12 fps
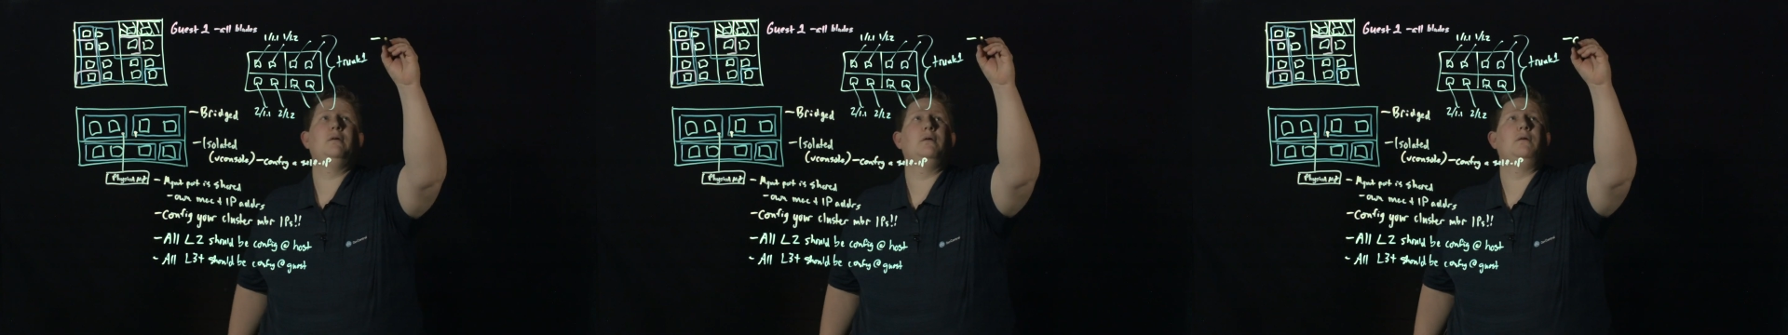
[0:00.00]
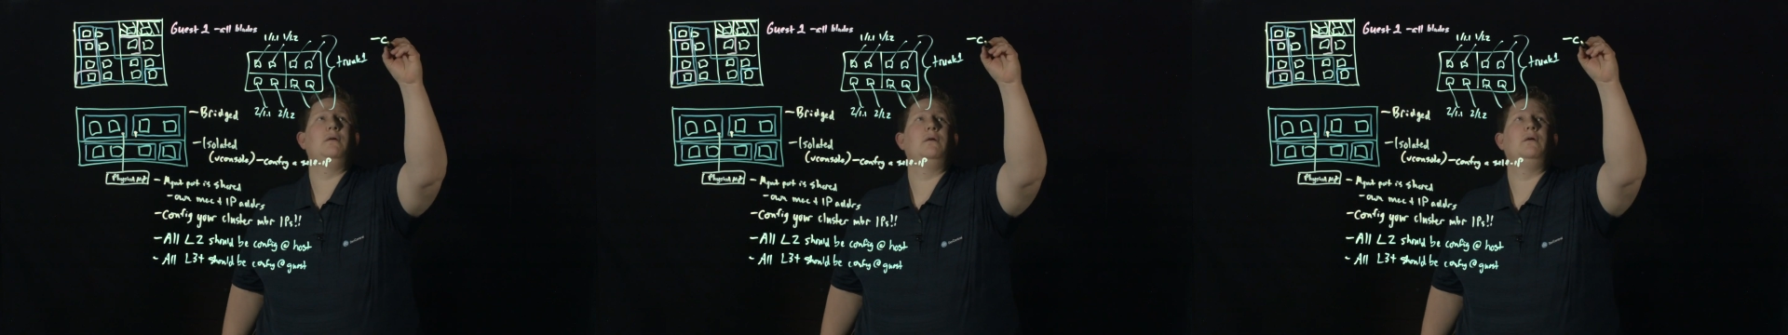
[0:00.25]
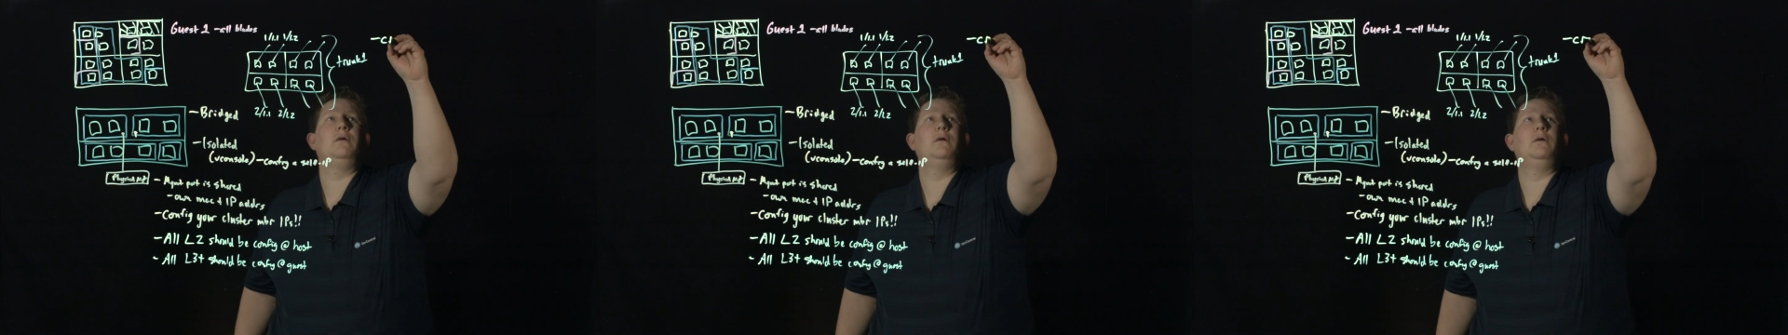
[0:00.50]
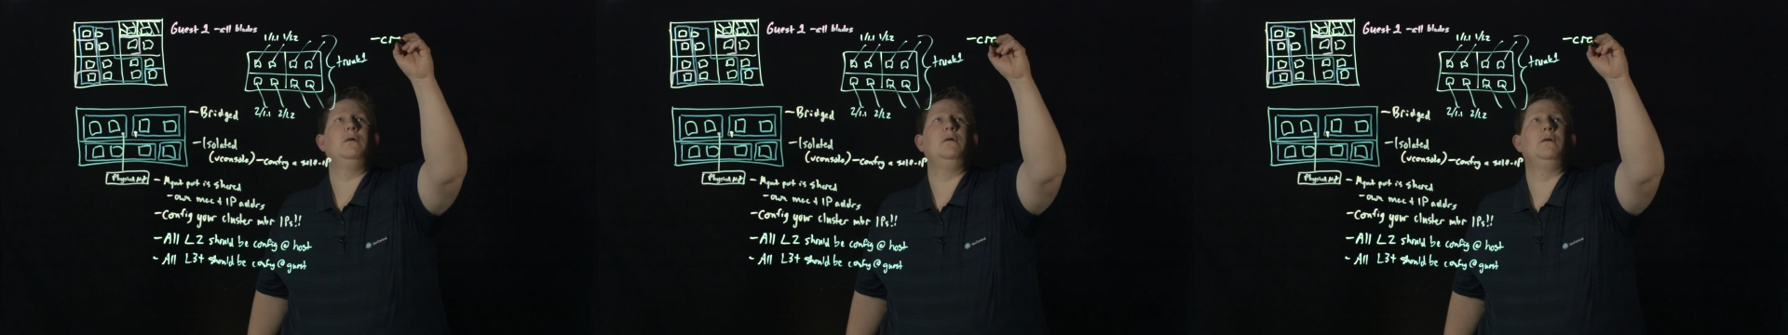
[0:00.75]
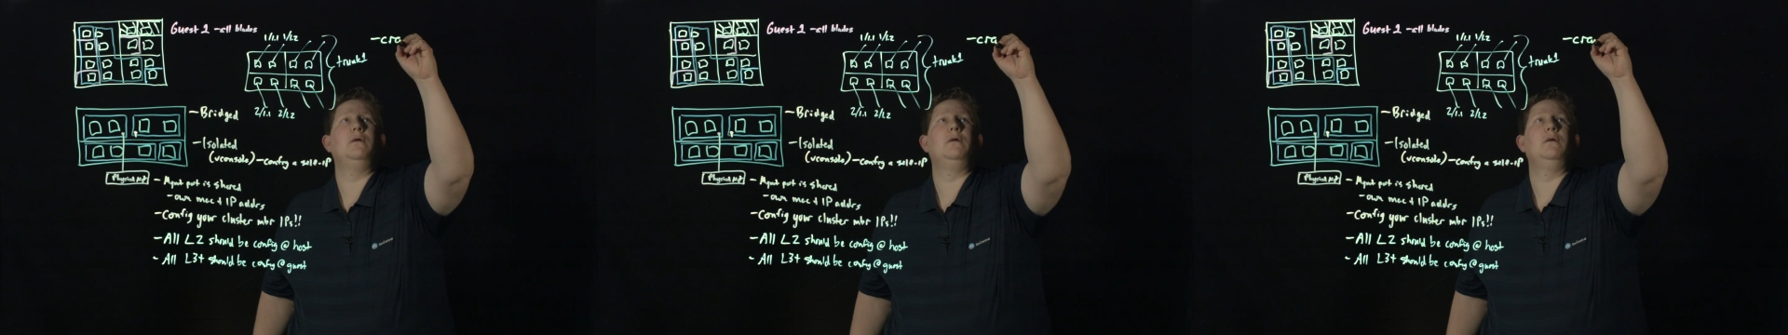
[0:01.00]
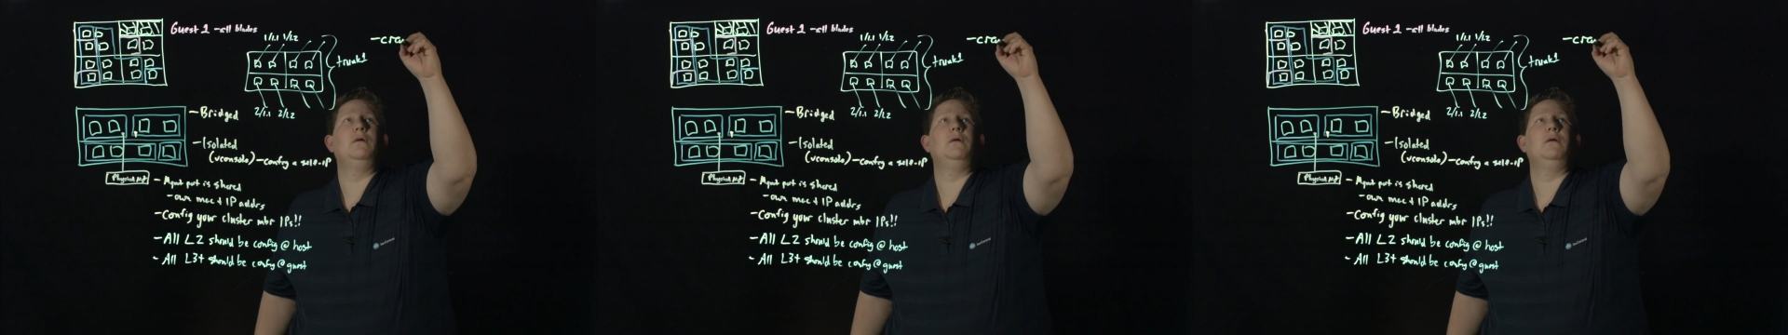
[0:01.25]

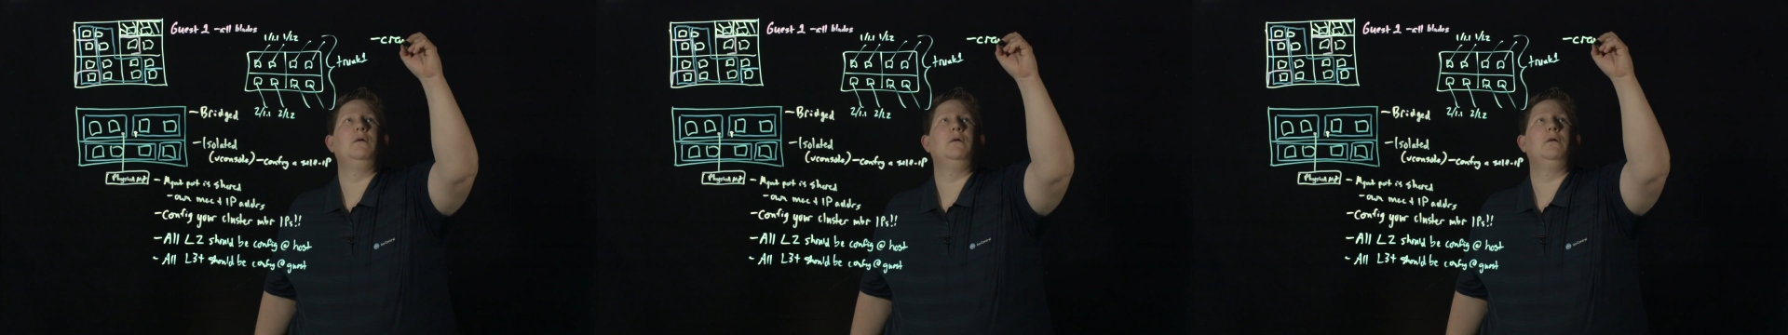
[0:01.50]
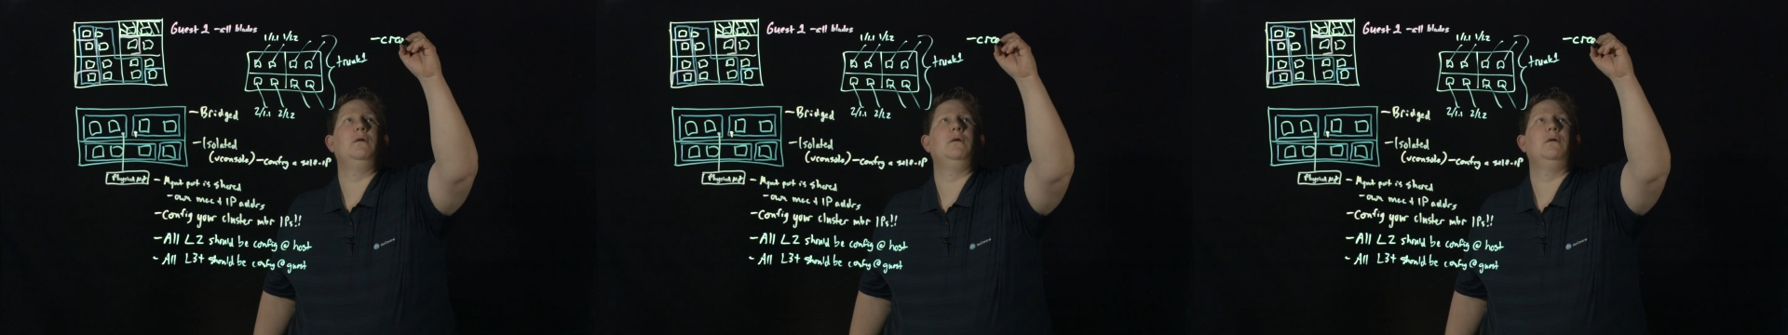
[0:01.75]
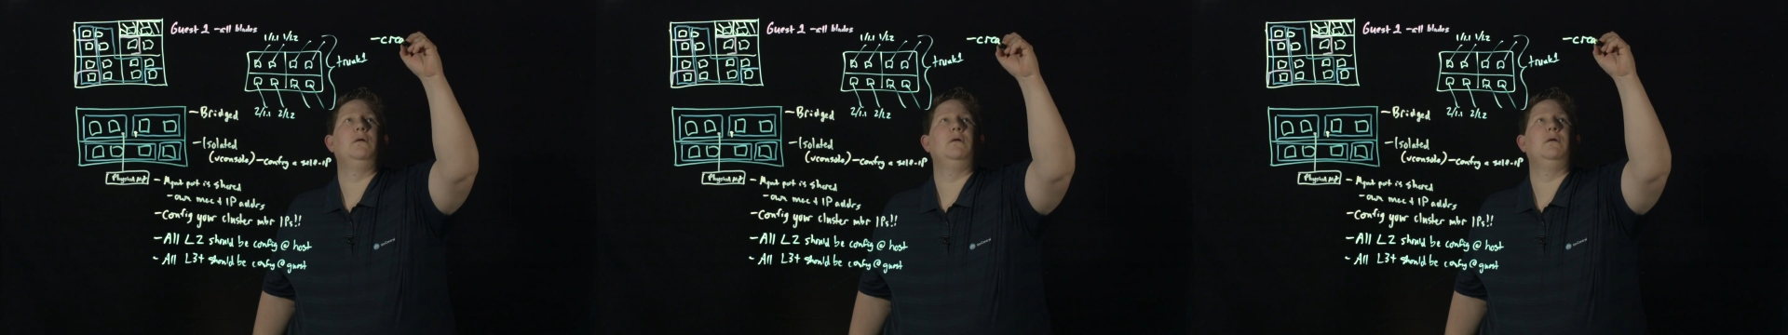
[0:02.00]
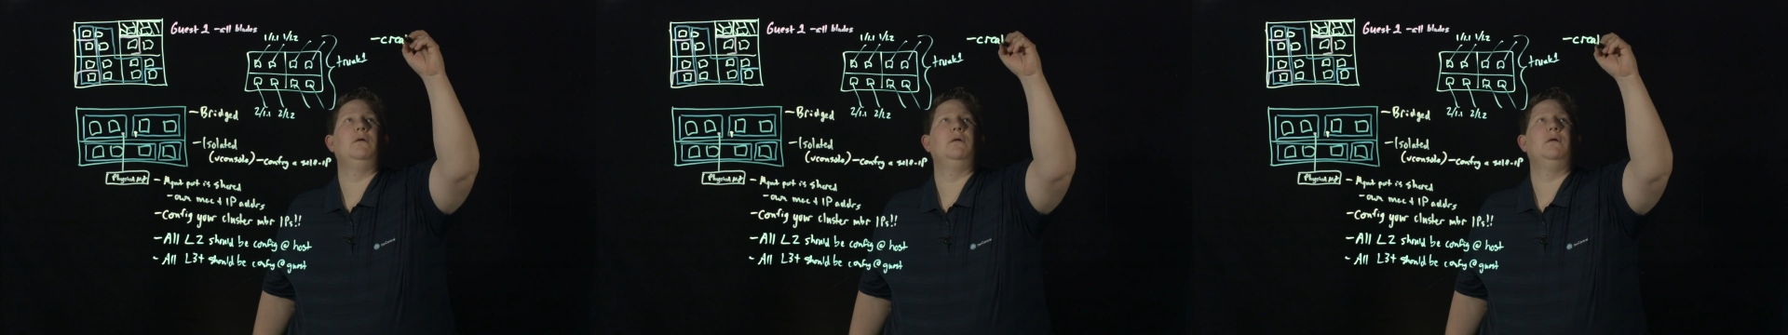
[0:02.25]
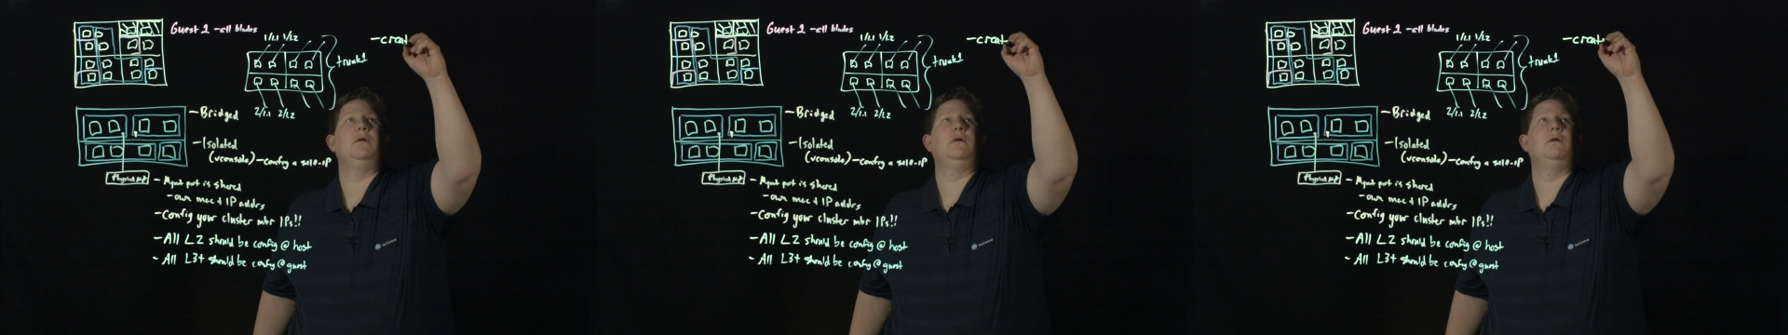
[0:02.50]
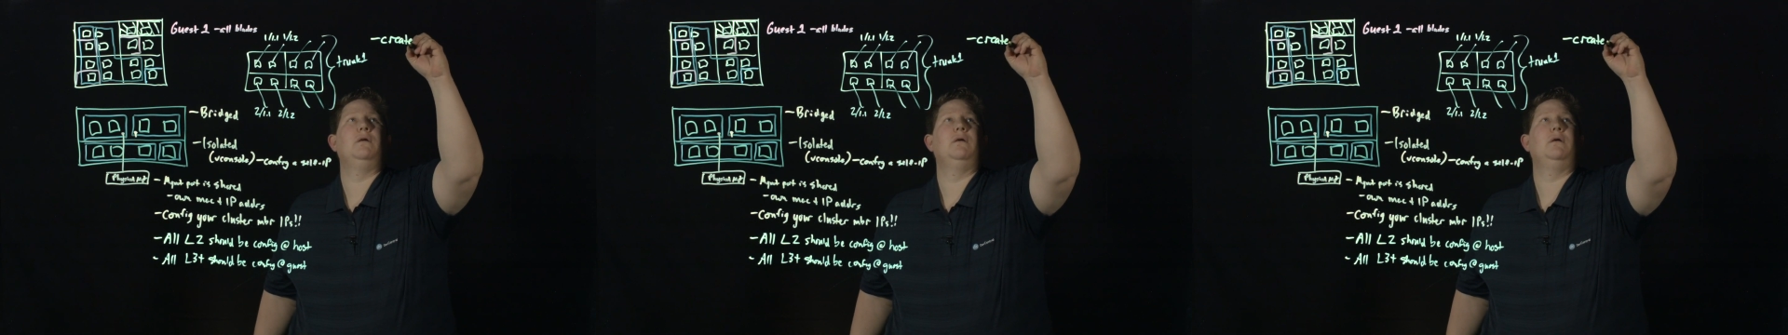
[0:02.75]

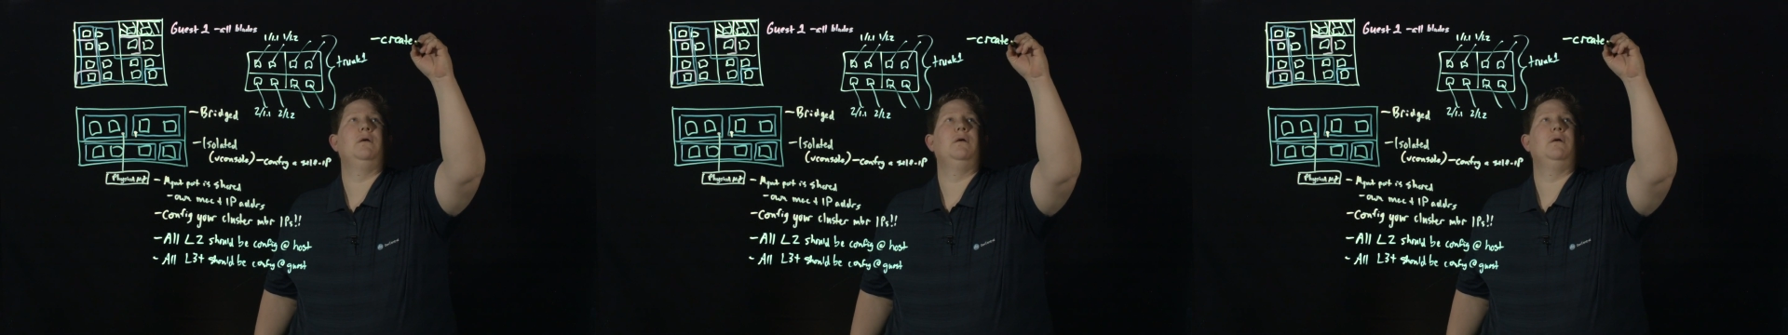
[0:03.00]
[no speech]